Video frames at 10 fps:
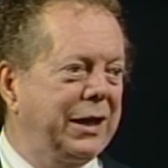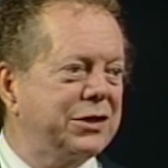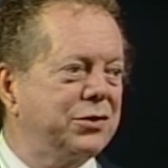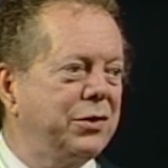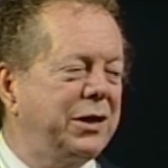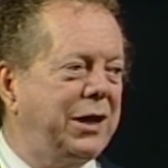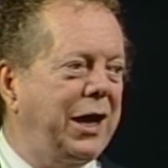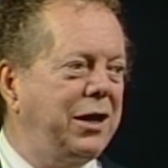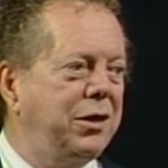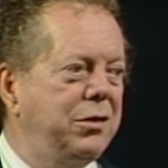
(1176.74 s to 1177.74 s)
and it's going
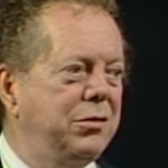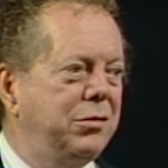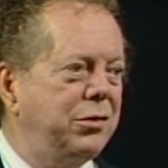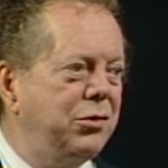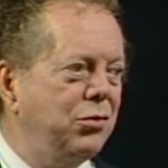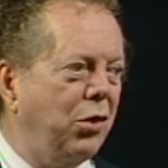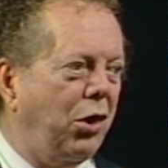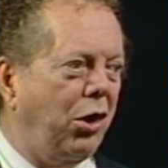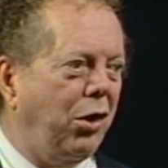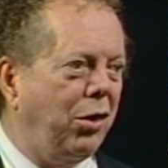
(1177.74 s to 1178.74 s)
to take you
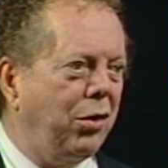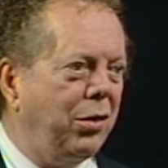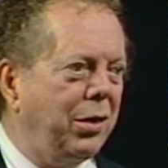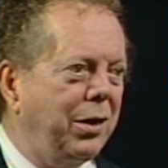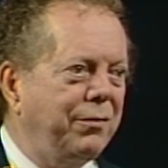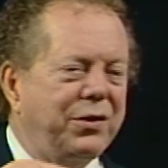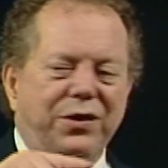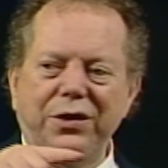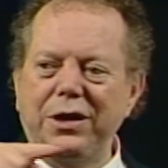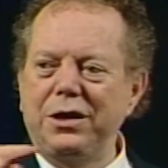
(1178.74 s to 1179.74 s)
through all of
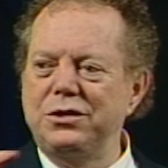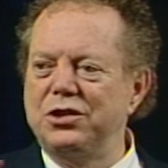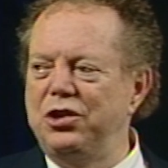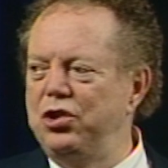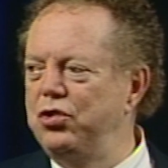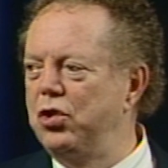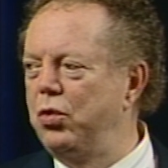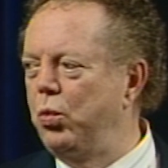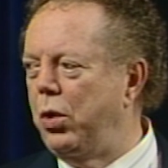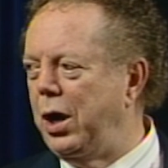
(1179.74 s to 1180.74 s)
the things that you
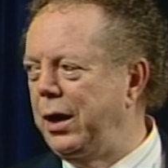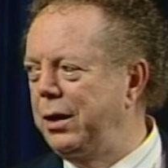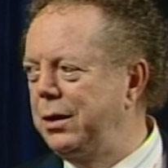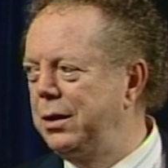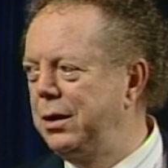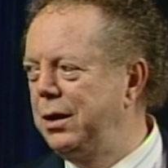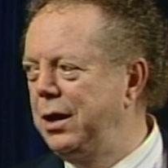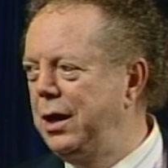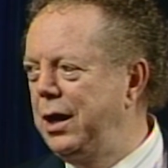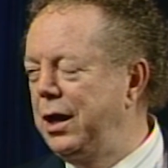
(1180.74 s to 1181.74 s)
don't want
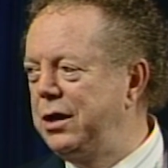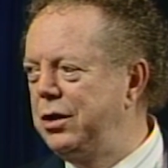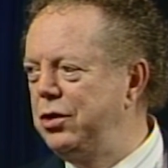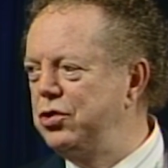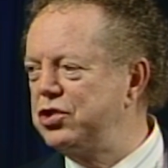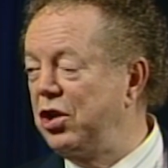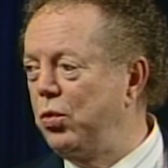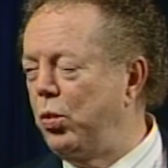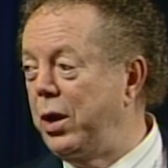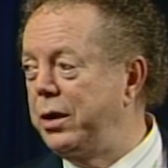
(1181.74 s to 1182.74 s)
until you
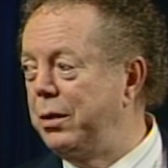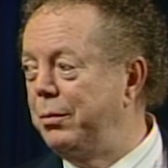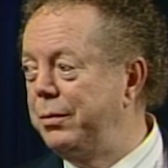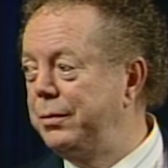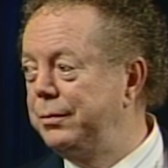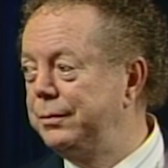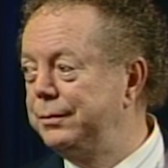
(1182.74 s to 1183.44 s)
start wanting them.